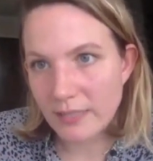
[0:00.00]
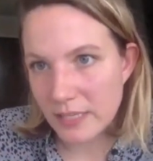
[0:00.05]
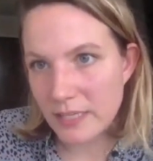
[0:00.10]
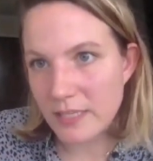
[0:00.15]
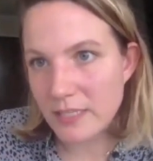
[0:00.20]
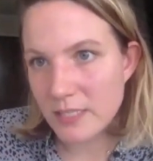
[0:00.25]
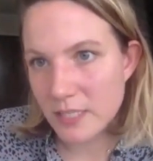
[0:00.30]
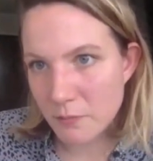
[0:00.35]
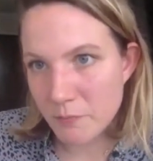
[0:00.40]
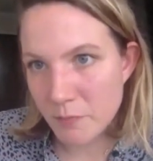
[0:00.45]

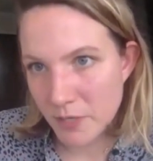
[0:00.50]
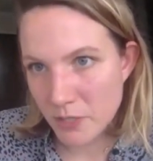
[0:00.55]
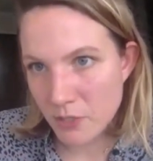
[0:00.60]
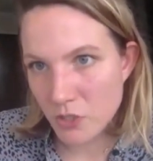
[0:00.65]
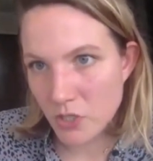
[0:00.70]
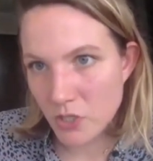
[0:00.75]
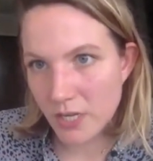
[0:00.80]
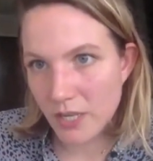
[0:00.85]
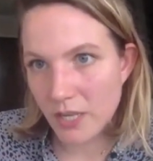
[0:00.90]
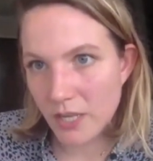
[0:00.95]
lead to binge
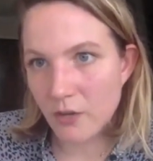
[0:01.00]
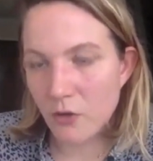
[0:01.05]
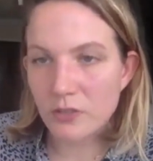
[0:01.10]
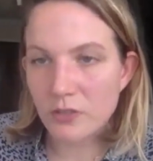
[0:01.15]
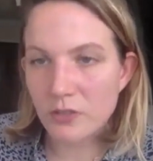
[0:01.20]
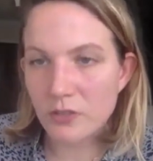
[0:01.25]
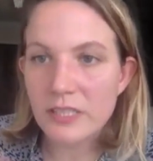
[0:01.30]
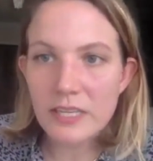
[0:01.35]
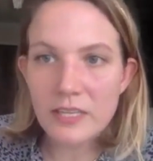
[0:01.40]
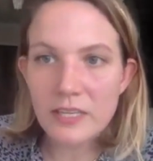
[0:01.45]
eating
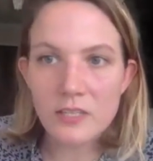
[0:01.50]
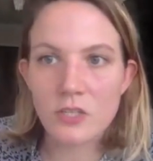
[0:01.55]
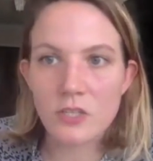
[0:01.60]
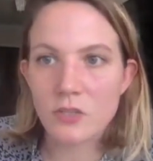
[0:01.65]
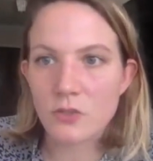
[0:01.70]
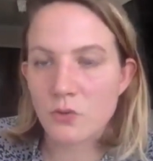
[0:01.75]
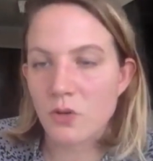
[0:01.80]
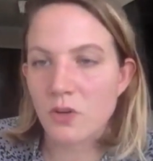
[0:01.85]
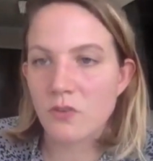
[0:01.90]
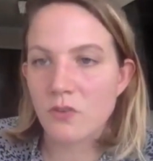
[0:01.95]
or lead to
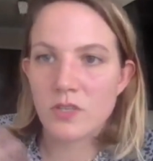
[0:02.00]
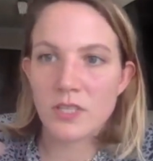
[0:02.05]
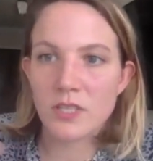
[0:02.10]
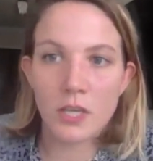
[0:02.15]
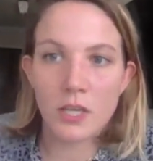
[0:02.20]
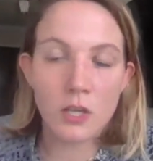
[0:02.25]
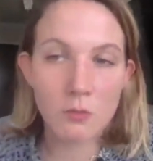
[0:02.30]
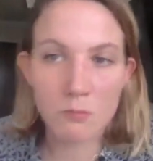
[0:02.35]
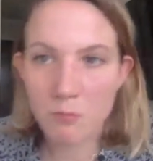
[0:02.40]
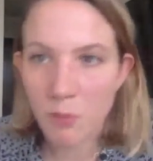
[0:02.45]
sort of these
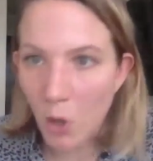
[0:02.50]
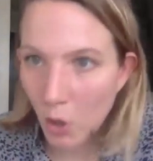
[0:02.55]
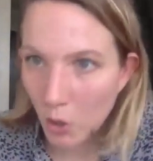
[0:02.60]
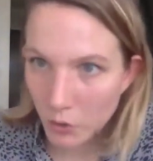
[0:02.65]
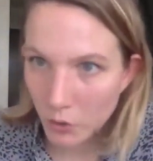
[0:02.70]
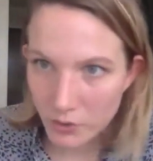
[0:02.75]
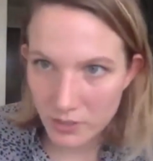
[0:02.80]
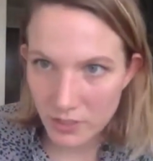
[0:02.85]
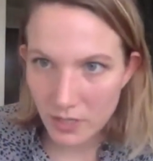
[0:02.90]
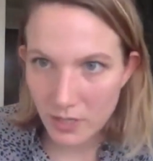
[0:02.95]
like
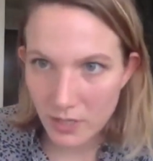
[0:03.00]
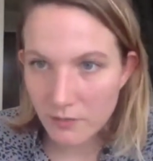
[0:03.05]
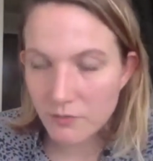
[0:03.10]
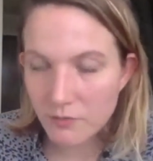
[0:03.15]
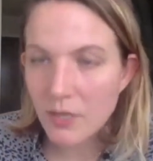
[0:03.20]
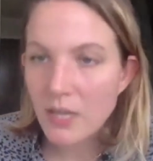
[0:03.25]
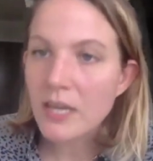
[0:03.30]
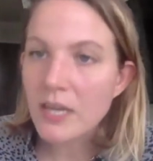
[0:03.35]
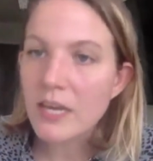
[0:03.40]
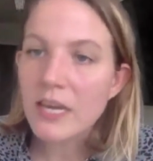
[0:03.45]
compulsive
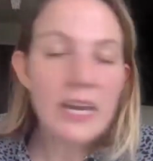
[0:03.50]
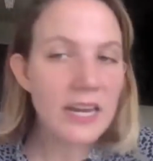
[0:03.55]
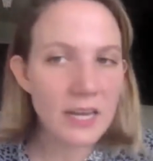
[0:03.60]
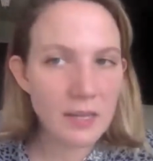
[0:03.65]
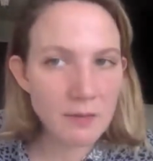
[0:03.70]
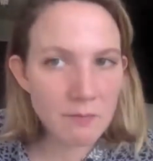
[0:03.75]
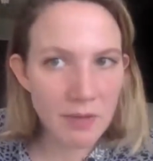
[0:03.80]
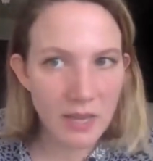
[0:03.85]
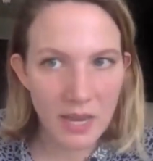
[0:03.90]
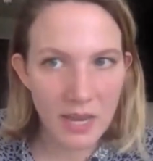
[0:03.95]

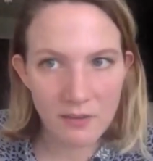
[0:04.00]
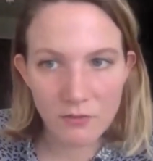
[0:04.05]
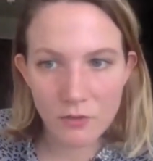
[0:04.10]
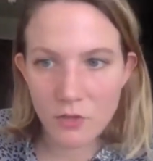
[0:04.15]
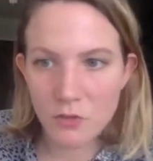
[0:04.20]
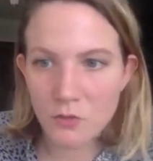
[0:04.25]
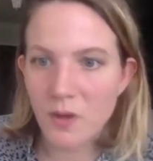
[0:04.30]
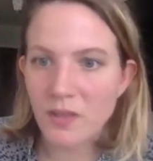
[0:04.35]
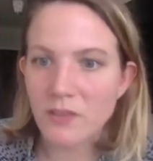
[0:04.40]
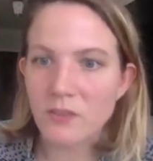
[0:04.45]
eating
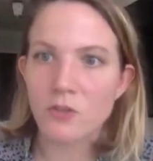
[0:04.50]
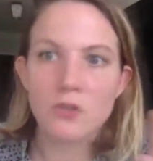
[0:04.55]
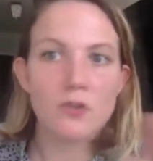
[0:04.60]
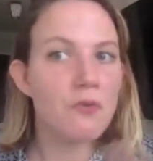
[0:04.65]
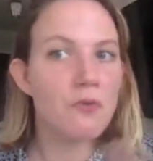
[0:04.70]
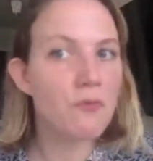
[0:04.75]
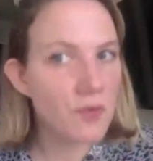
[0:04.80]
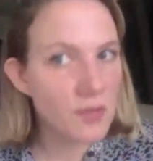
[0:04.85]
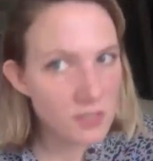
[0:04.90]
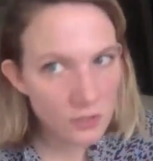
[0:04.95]
behaviors right there's
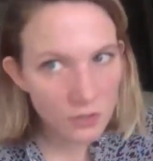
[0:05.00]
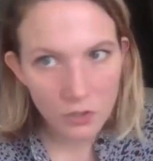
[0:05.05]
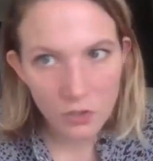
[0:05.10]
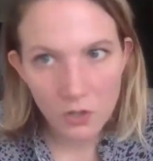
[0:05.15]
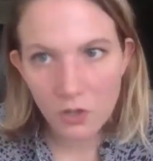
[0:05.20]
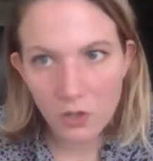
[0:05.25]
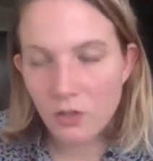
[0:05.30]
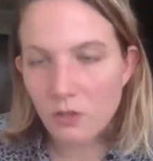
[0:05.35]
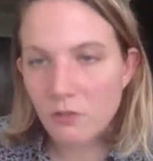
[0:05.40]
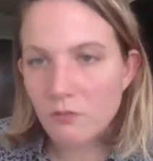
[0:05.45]

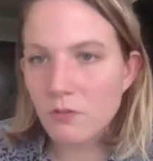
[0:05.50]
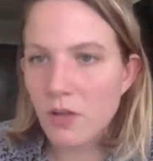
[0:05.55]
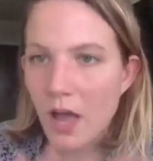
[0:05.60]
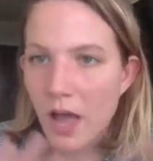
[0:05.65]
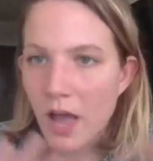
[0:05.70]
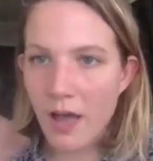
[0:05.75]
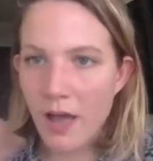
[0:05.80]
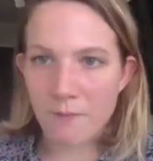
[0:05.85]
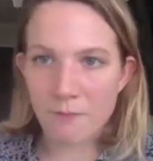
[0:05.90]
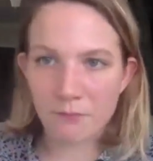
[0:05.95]
physical
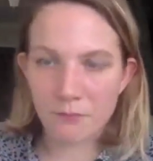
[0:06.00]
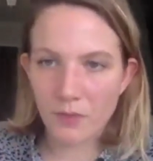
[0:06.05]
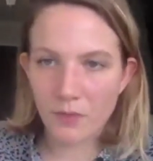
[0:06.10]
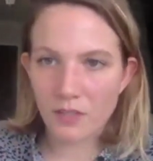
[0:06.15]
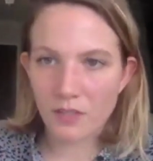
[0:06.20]
um,